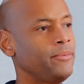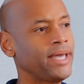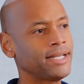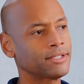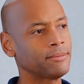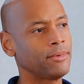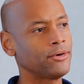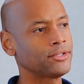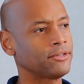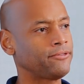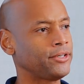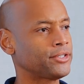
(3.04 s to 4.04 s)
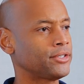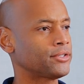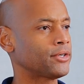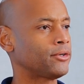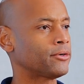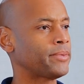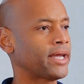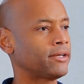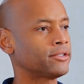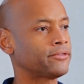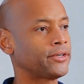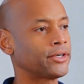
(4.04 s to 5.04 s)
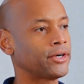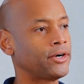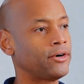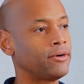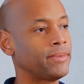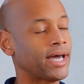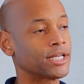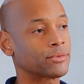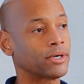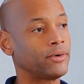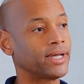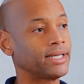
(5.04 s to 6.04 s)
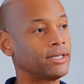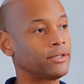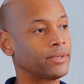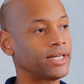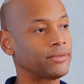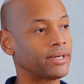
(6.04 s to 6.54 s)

Who makes the most efficient solar panels for your home as we're going into twenty